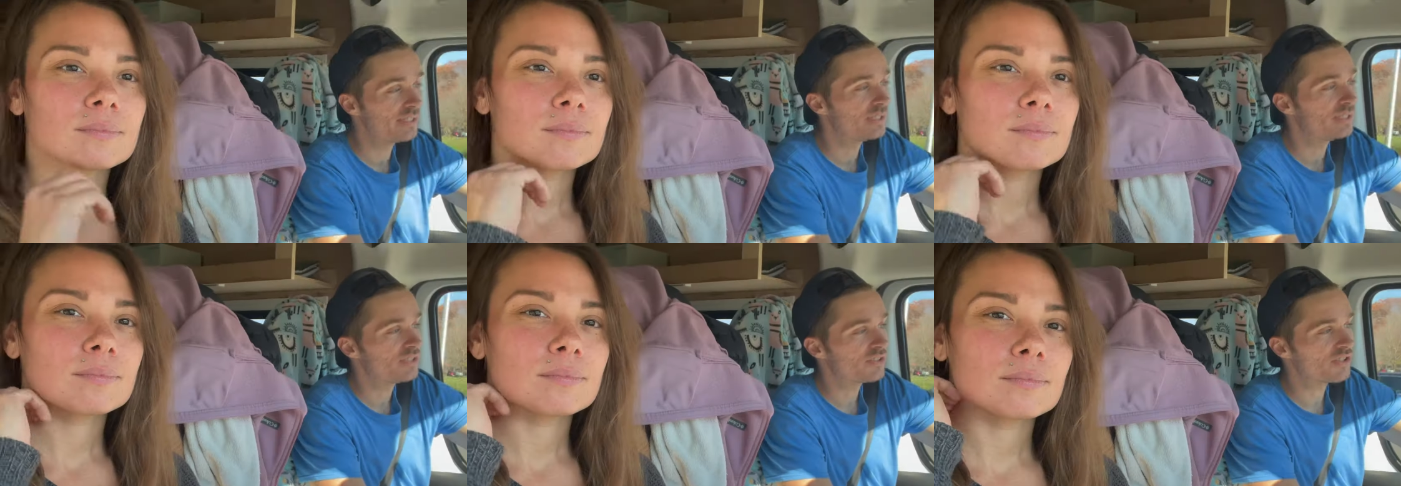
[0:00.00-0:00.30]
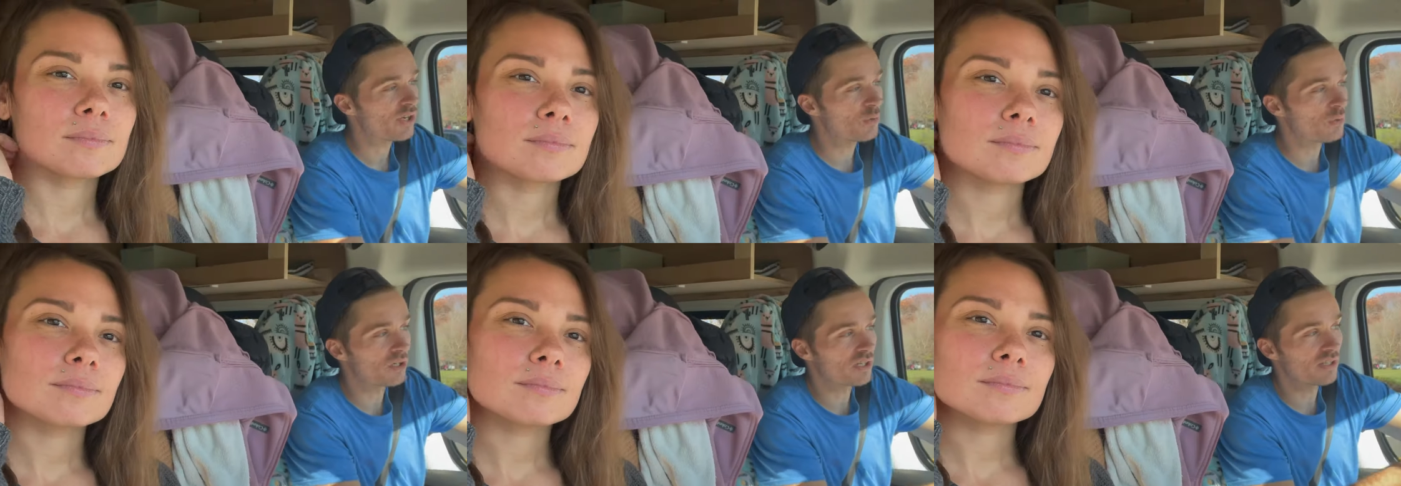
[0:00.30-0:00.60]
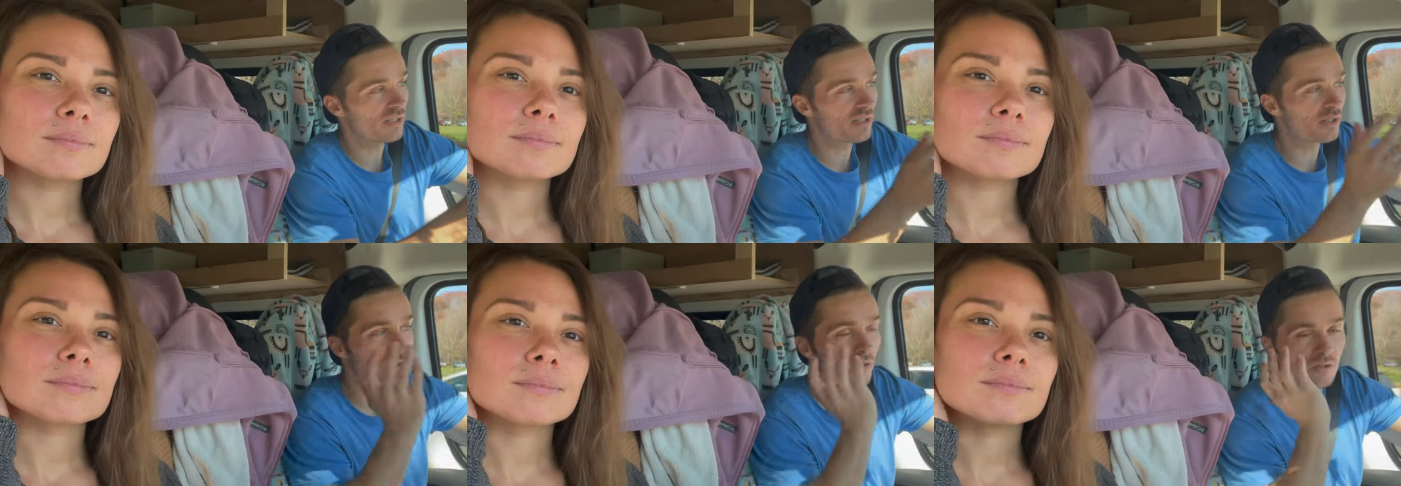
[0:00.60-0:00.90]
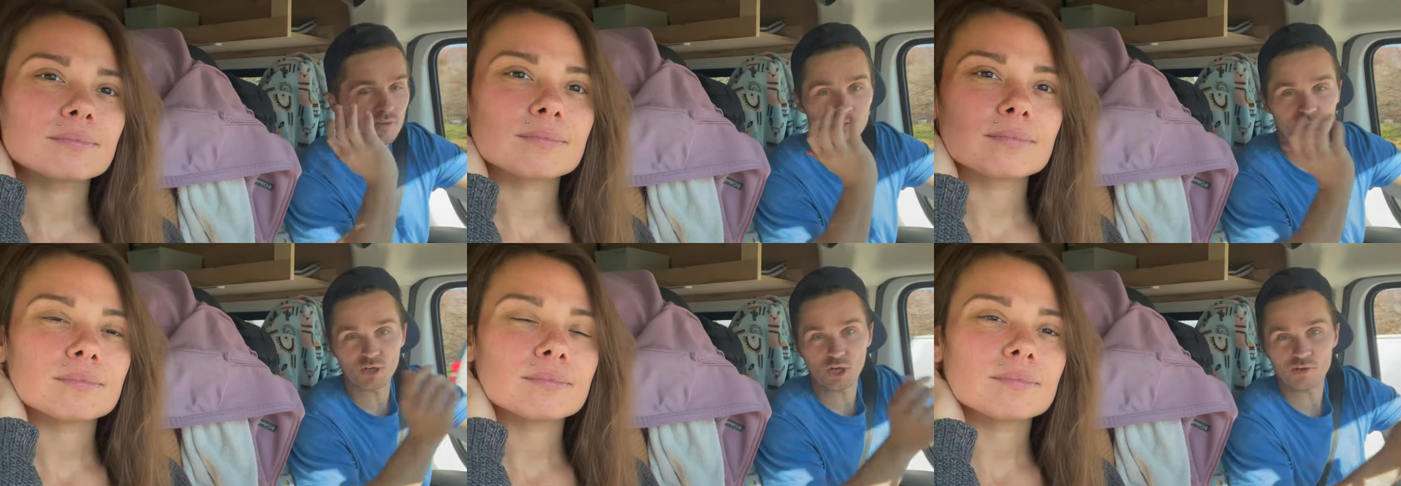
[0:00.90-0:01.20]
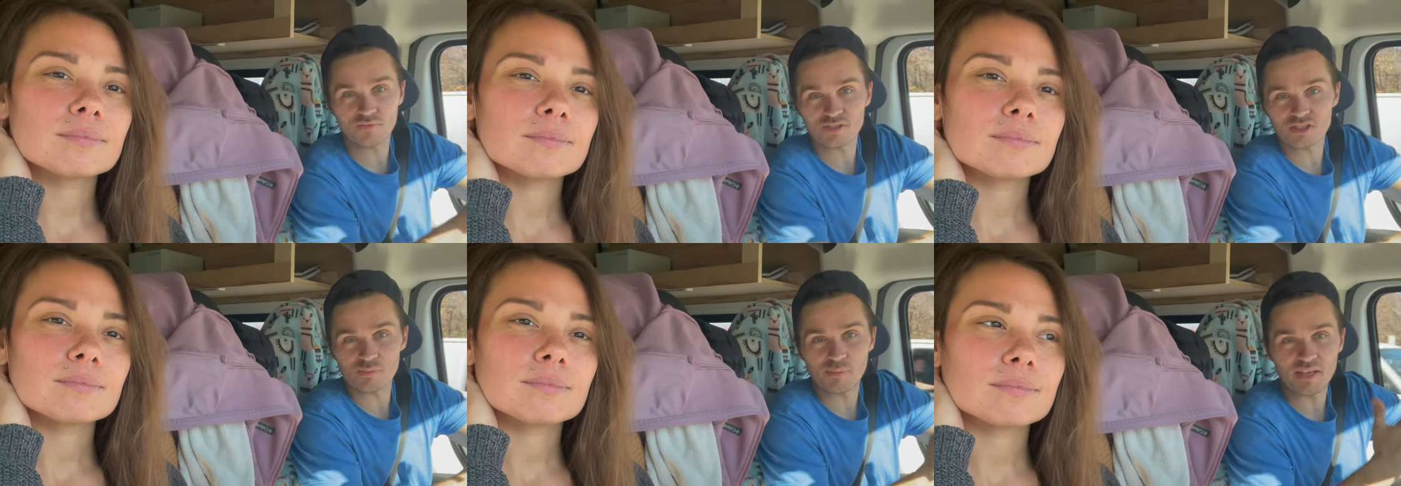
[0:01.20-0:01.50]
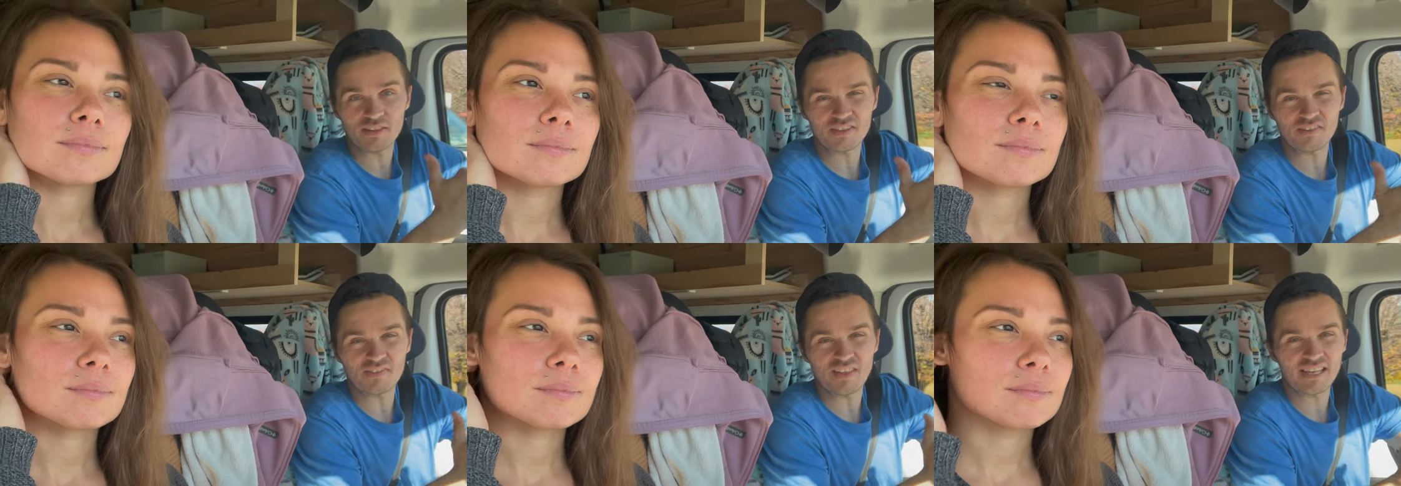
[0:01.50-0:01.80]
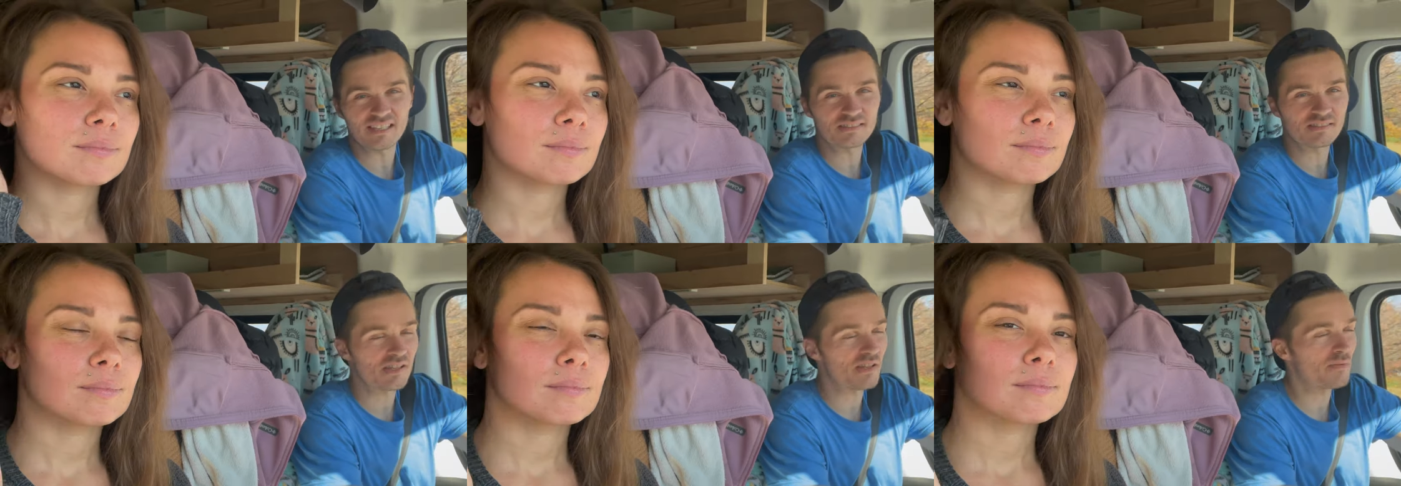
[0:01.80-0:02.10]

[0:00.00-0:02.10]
Speaker 1: So we're a little nervous about the things in the